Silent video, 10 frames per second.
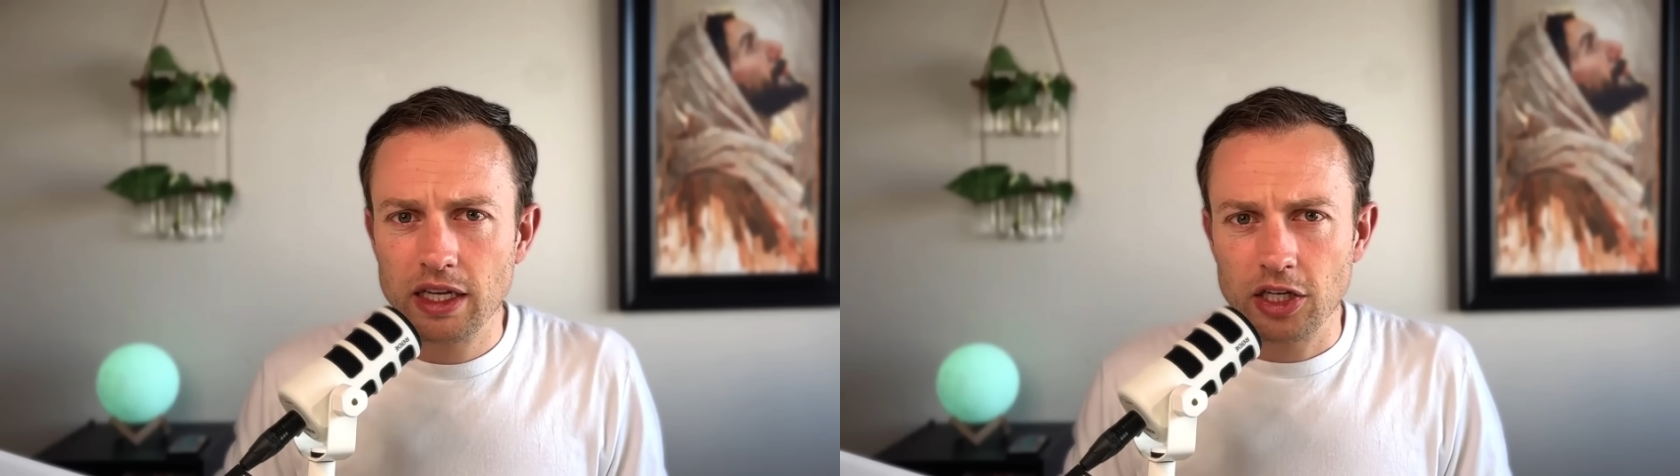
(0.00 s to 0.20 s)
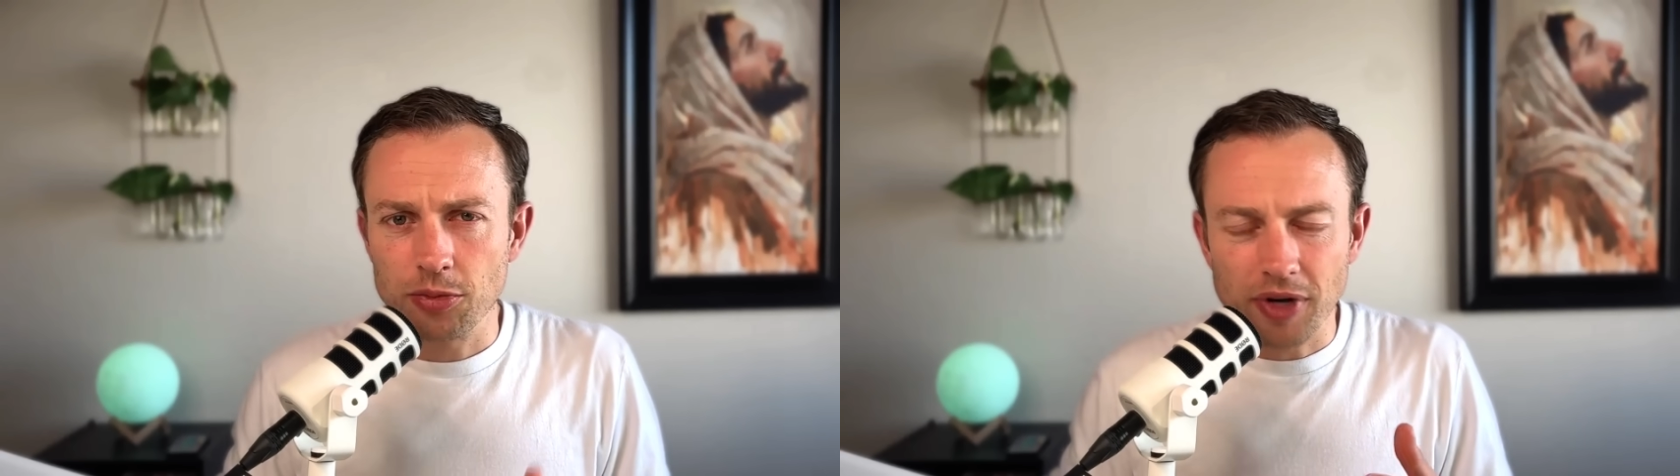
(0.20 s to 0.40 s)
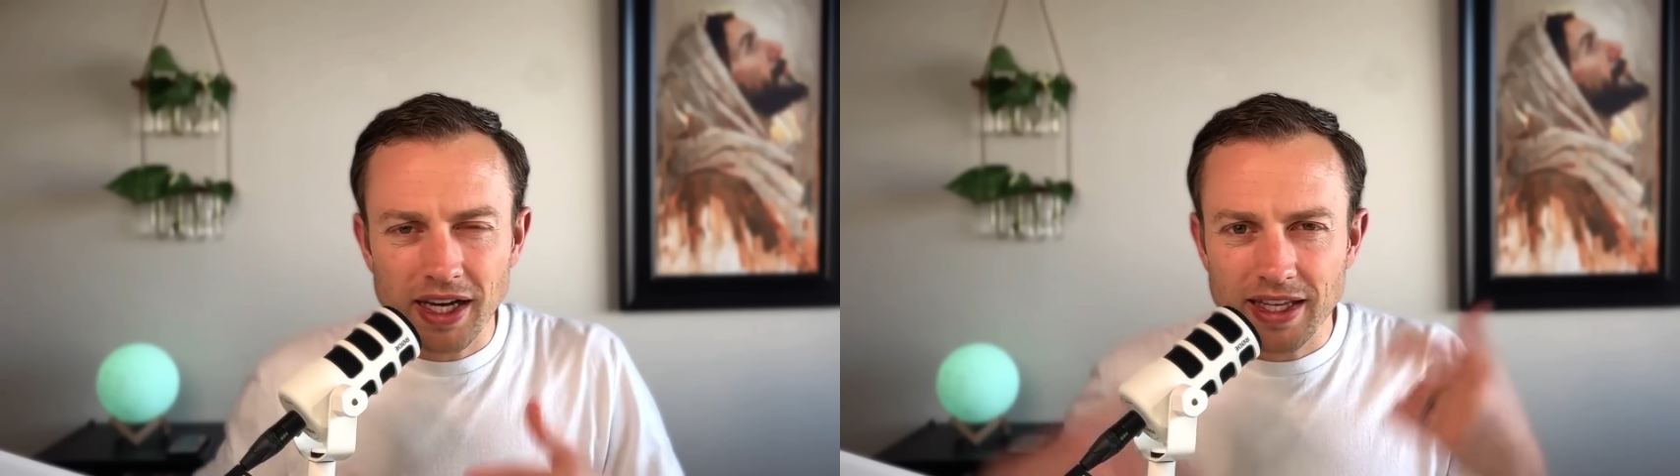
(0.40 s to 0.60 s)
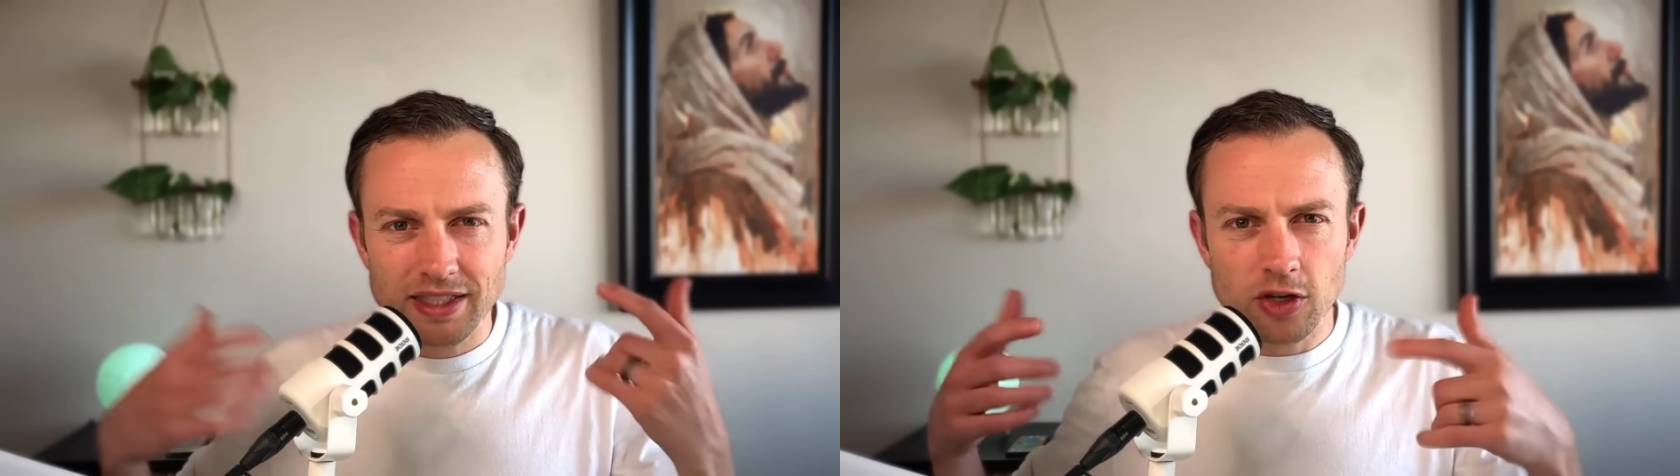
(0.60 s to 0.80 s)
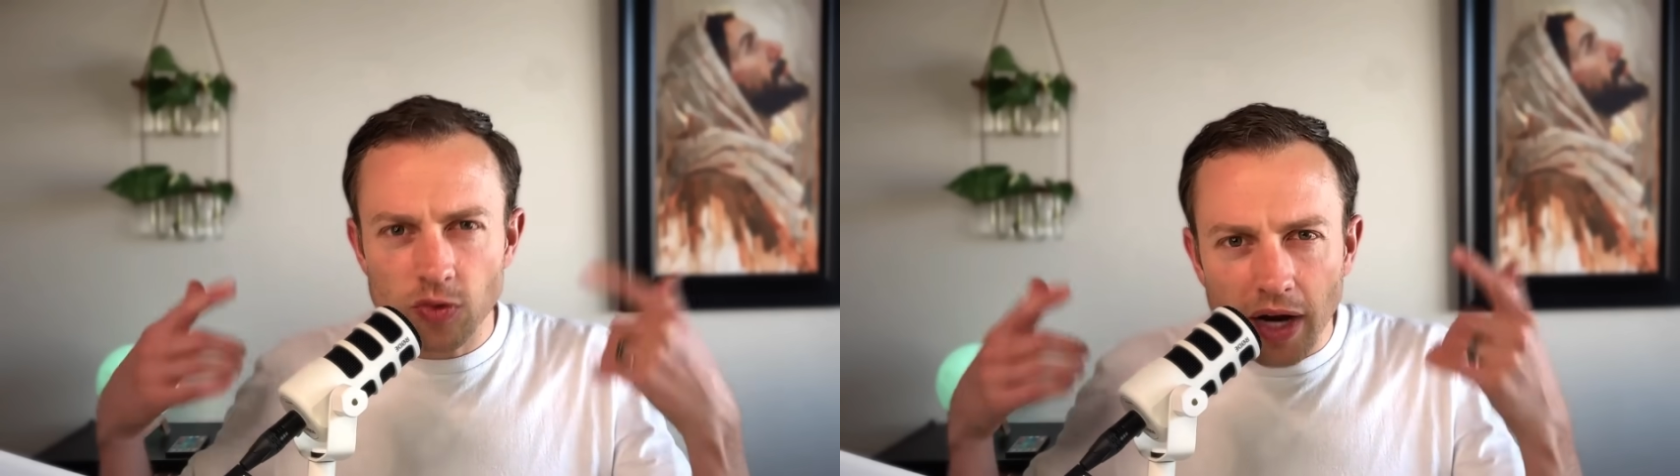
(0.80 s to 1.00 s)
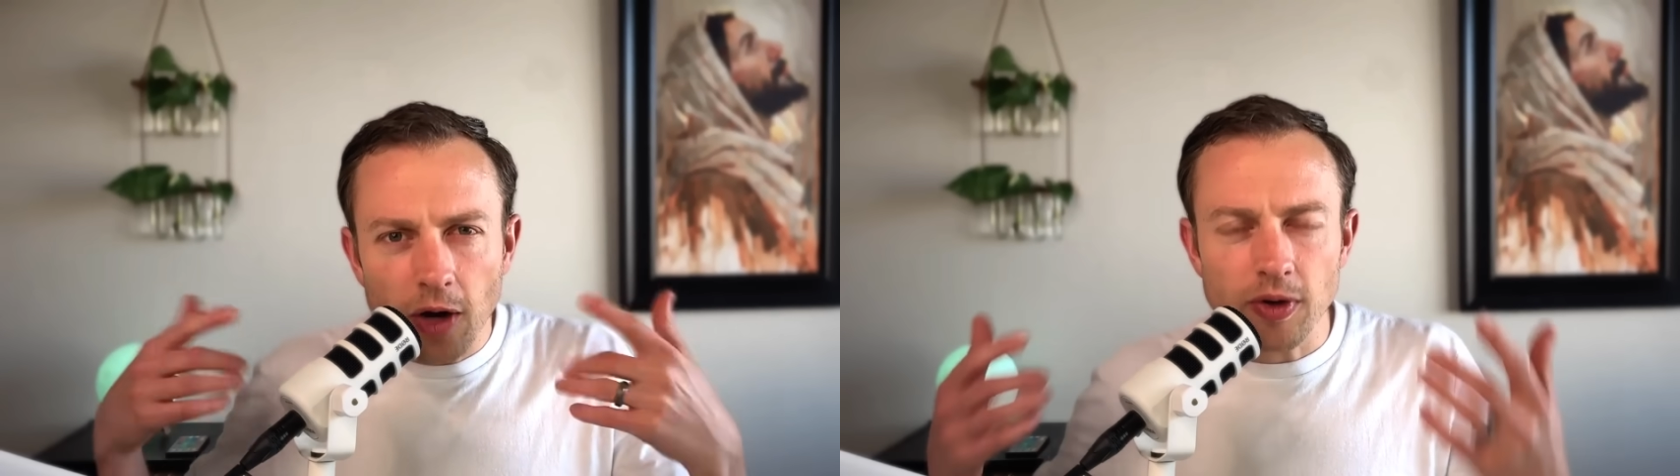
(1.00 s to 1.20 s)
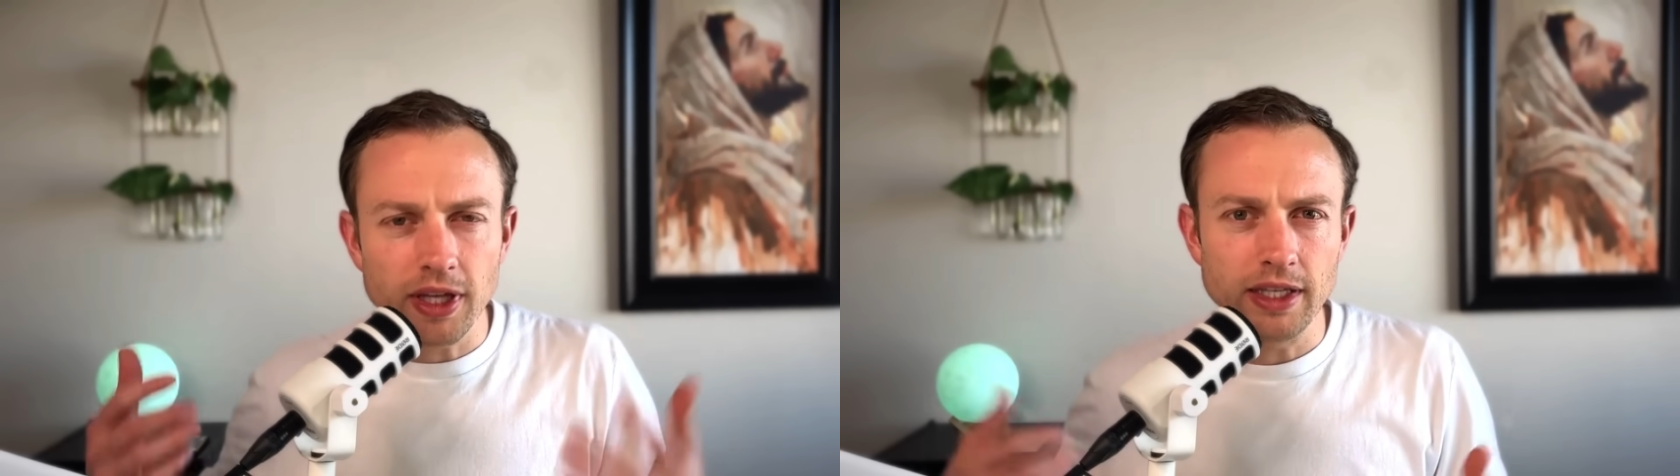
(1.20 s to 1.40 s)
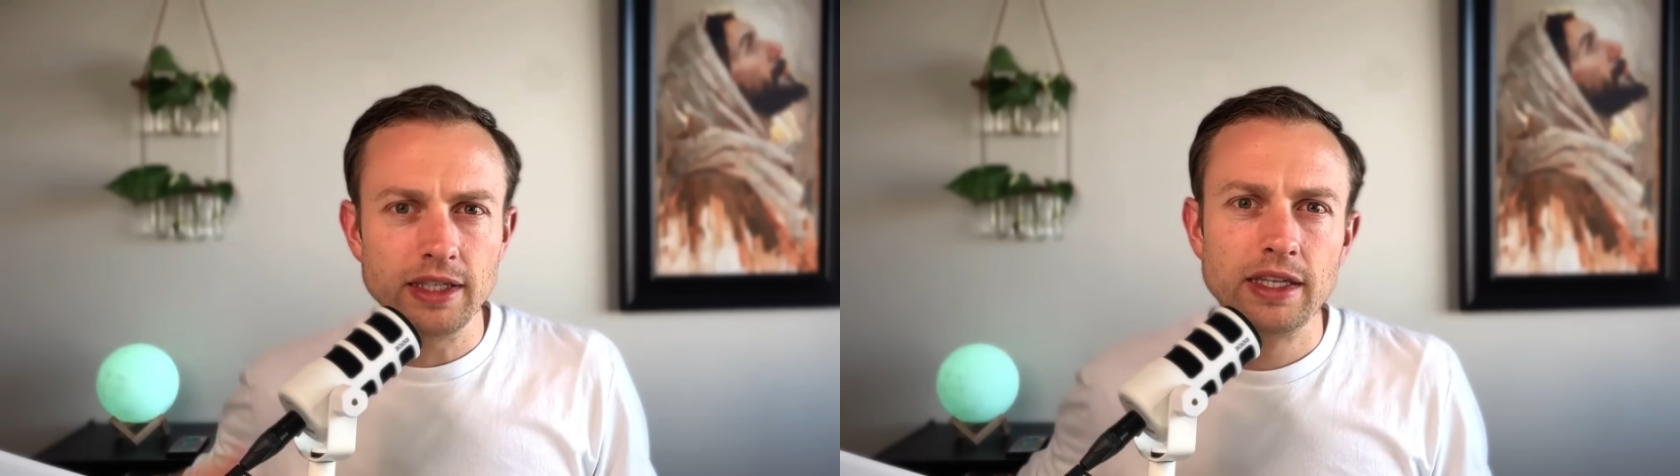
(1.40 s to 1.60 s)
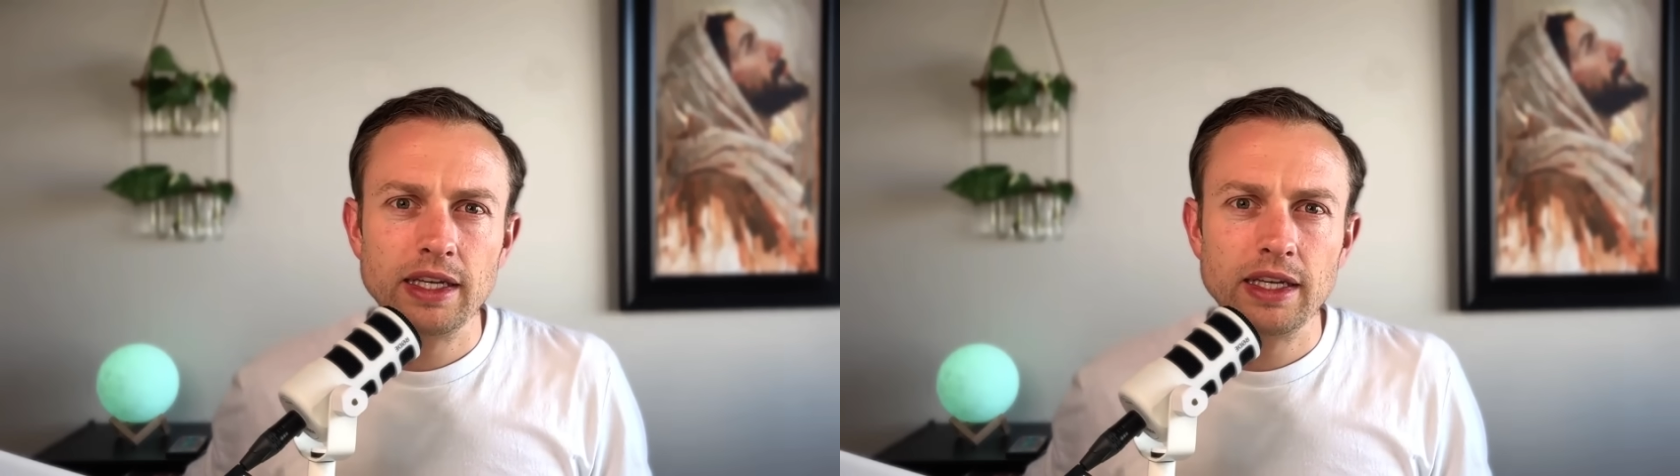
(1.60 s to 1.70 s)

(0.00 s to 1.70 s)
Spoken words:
Your brain gets crowded,